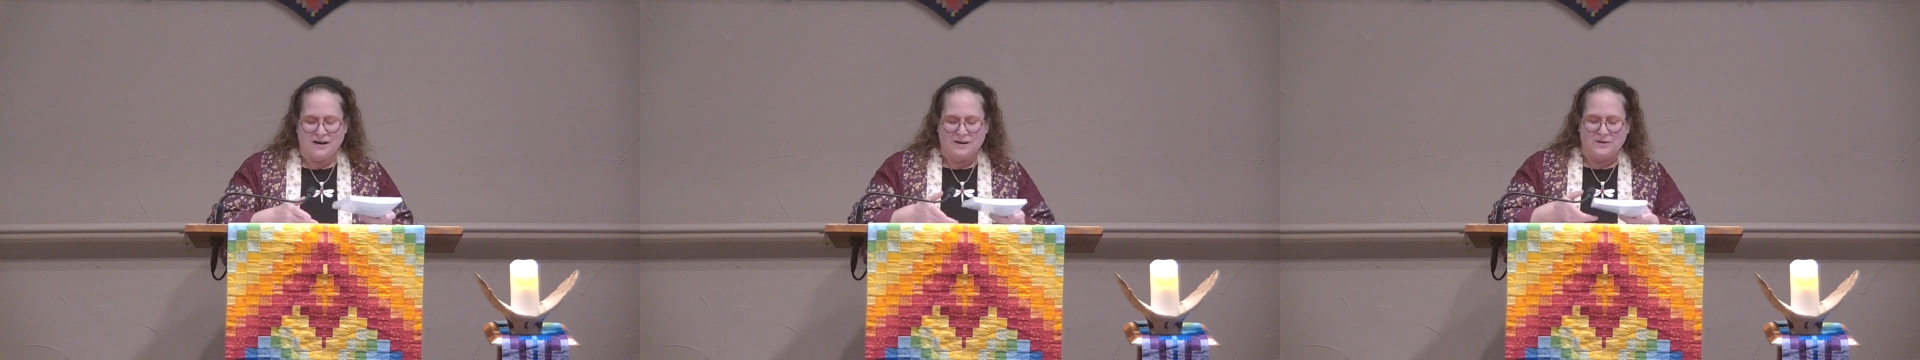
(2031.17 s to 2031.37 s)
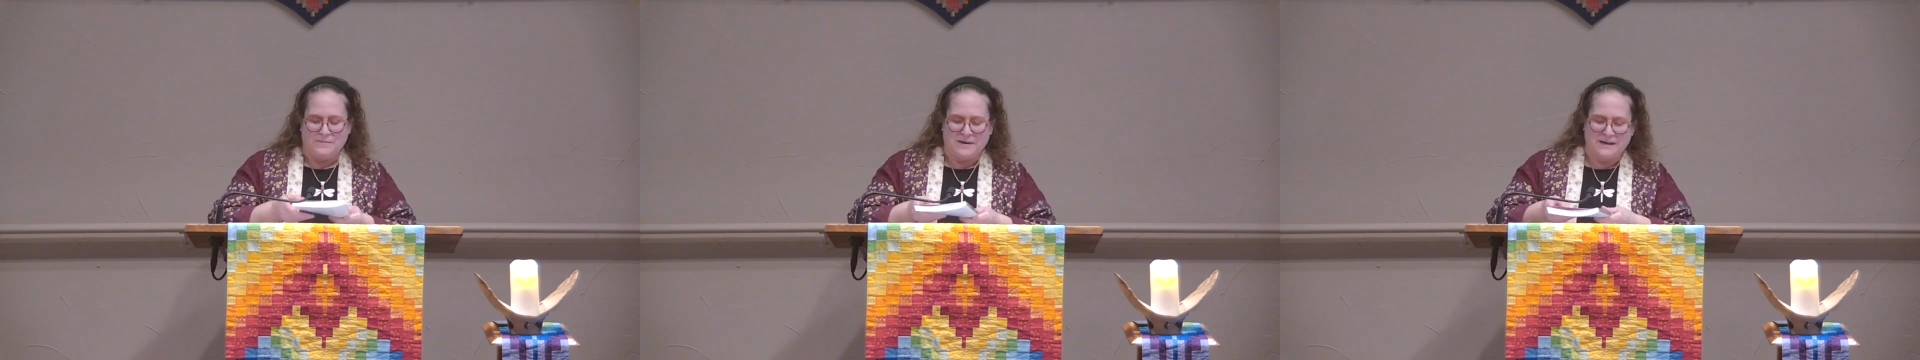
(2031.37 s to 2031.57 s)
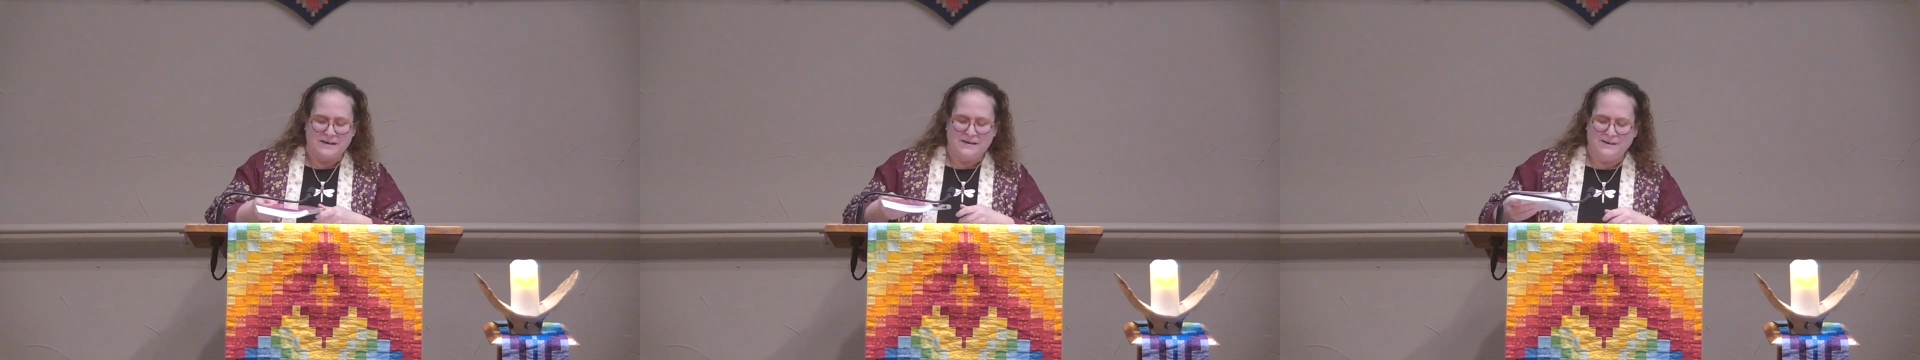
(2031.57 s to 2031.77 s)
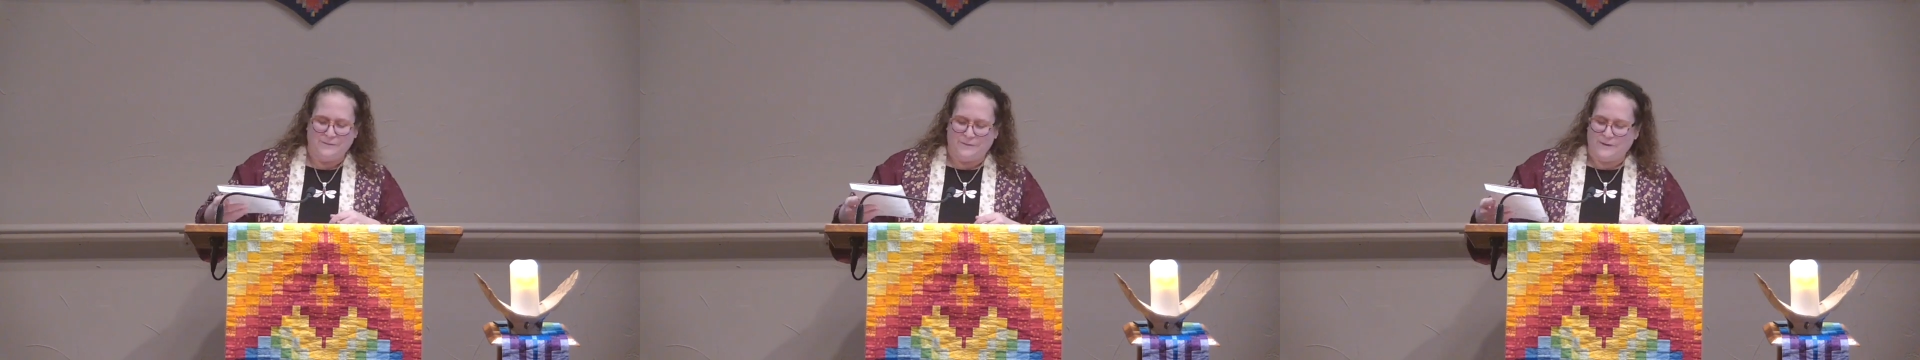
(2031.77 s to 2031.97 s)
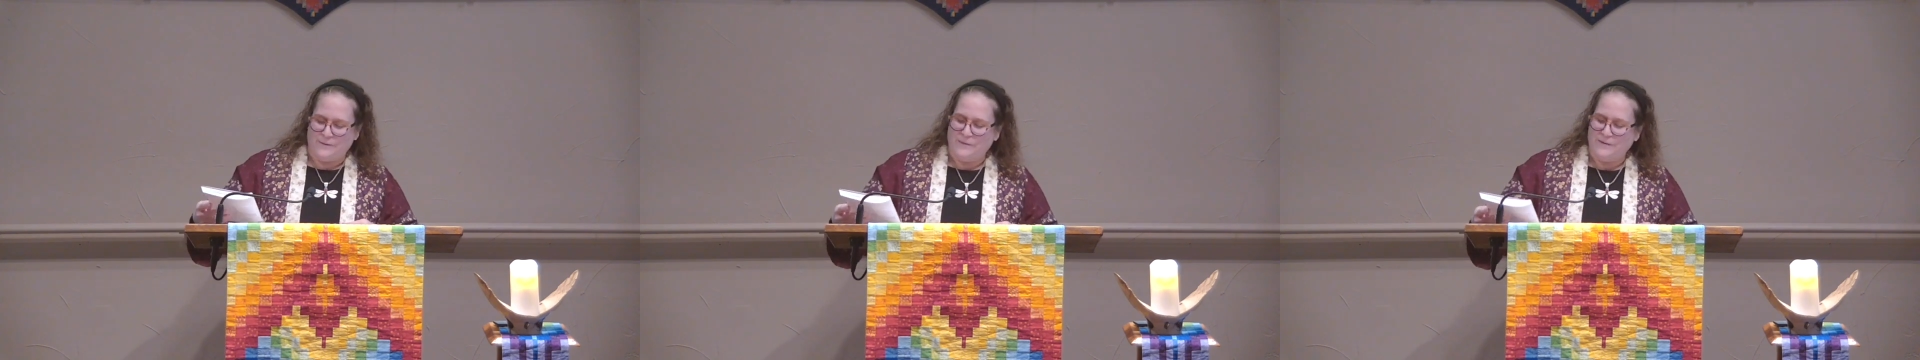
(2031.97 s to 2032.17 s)

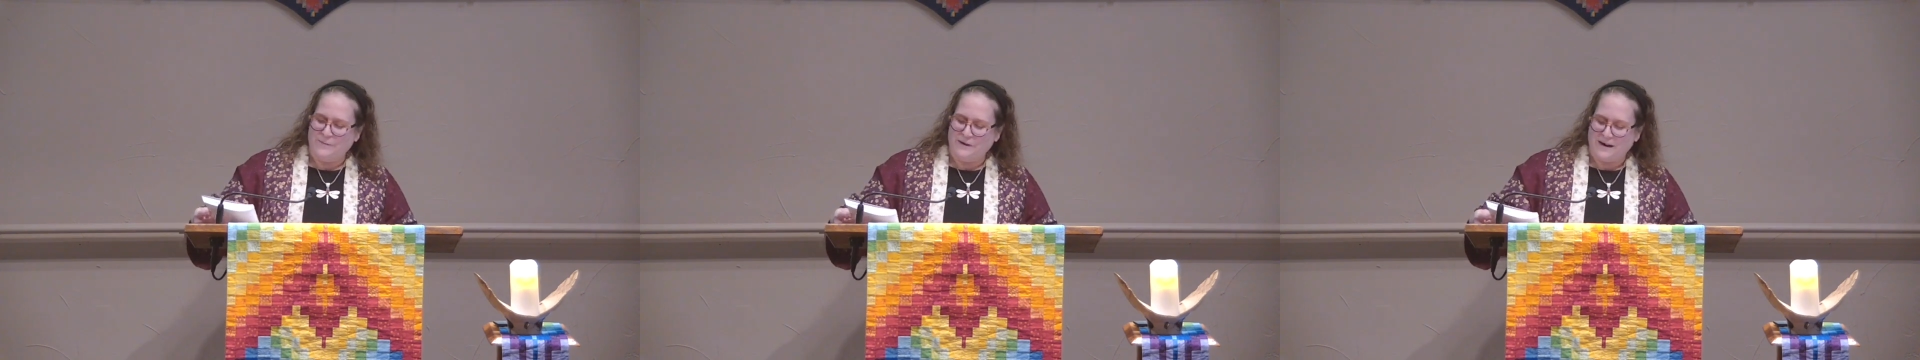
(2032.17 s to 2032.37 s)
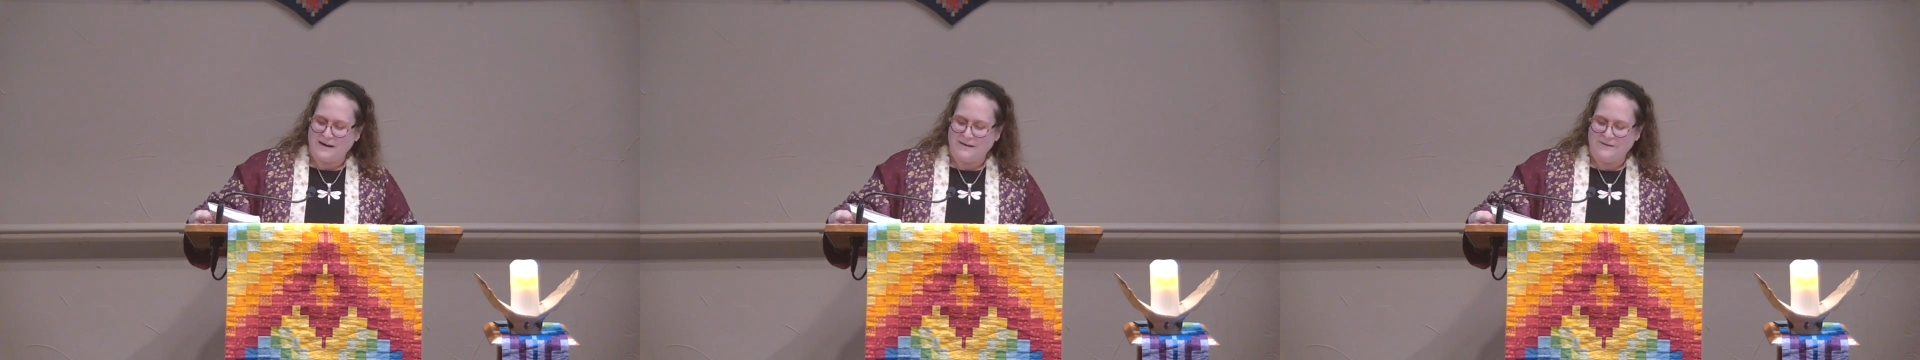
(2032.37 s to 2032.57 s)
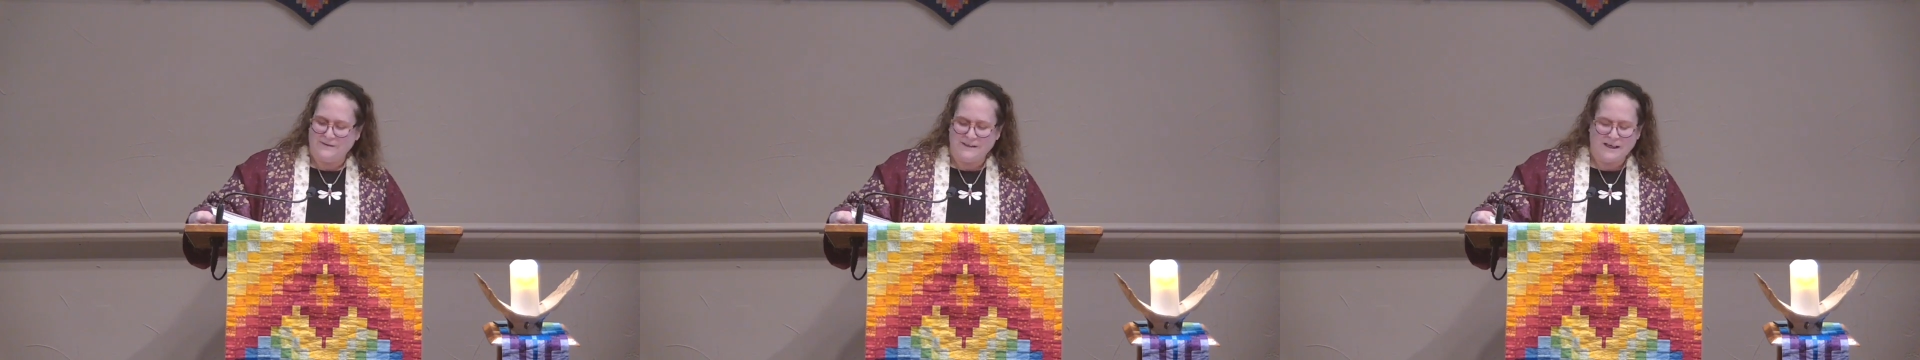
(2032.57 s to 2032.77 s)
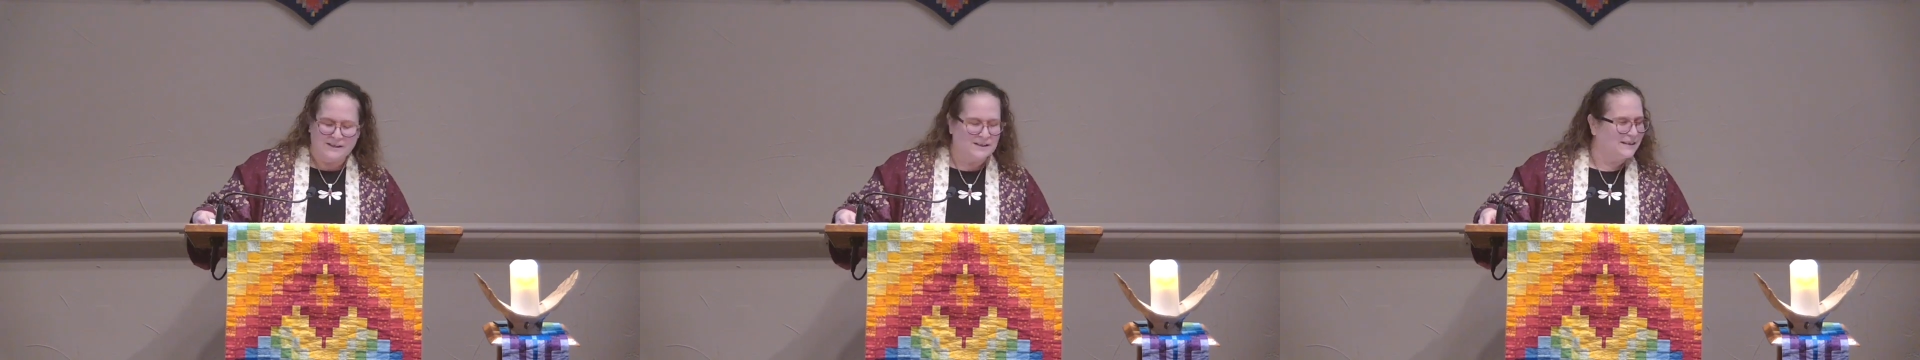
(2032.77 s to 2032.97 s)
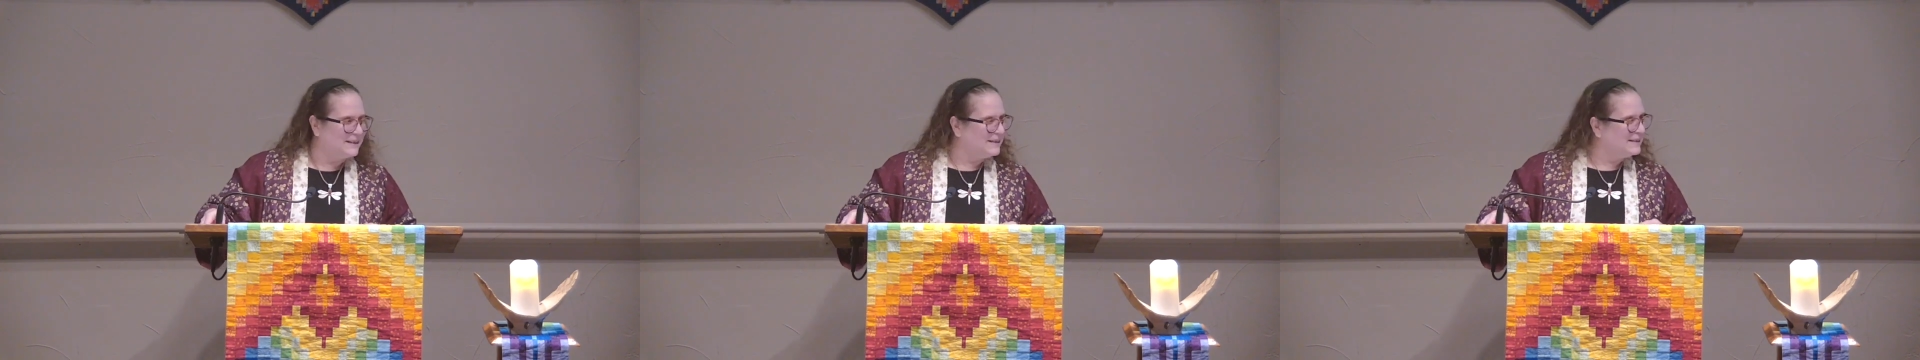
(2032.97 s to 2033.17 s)
argument for reproductive
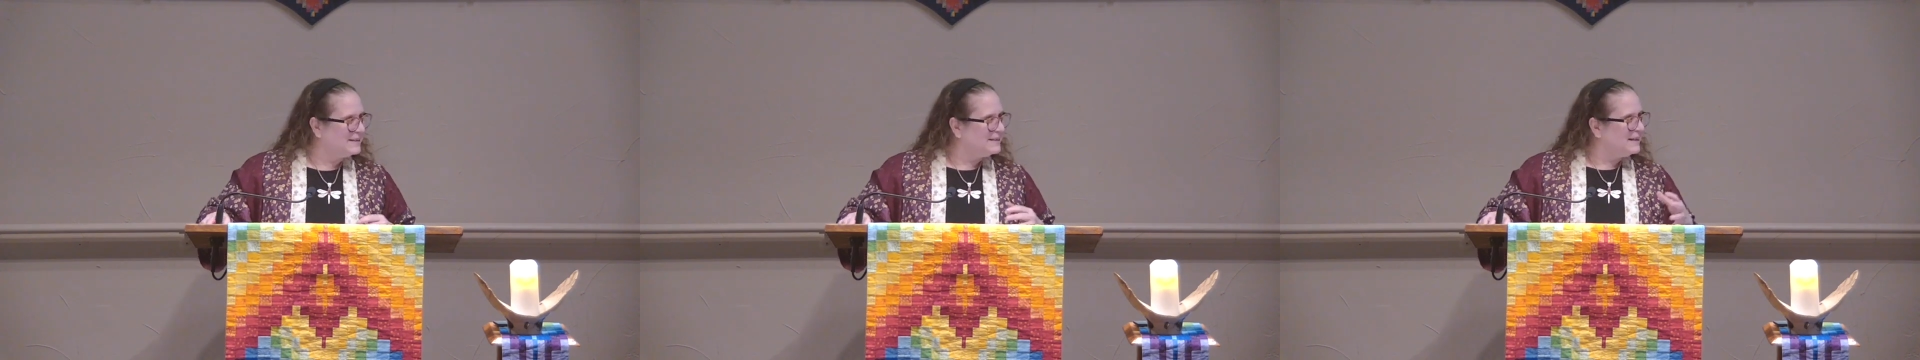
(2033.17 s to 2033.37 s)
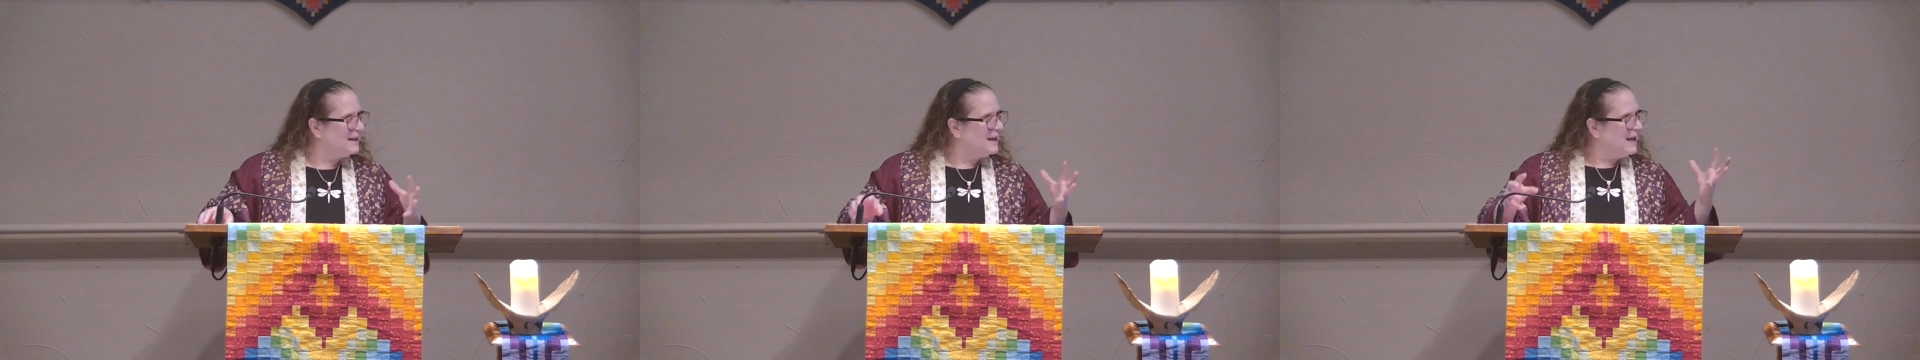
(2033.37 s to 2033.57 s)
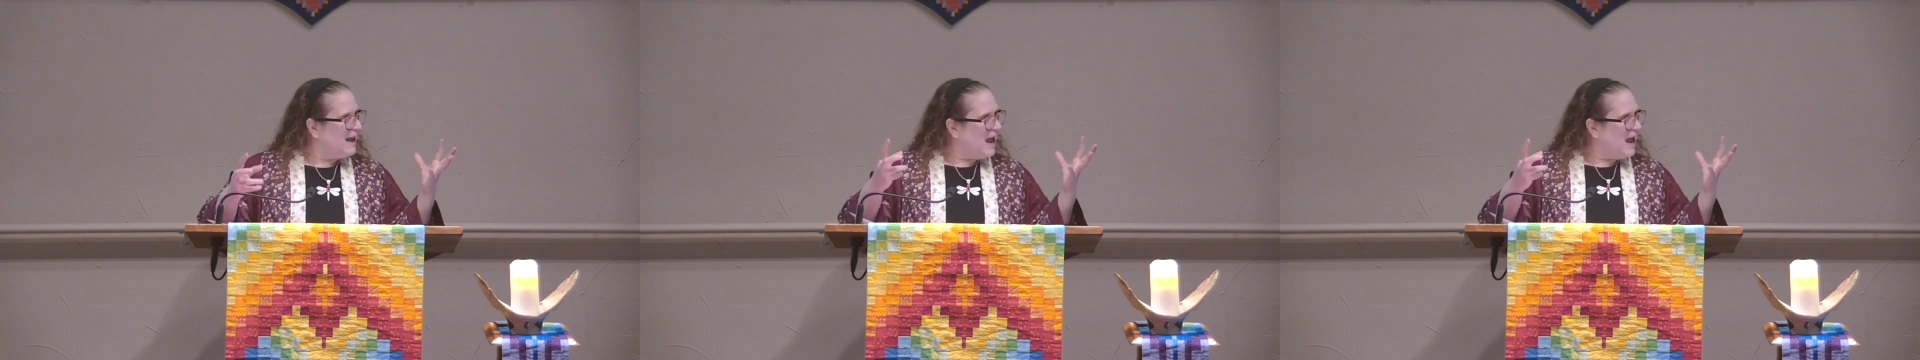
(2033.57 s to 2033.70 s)
justice.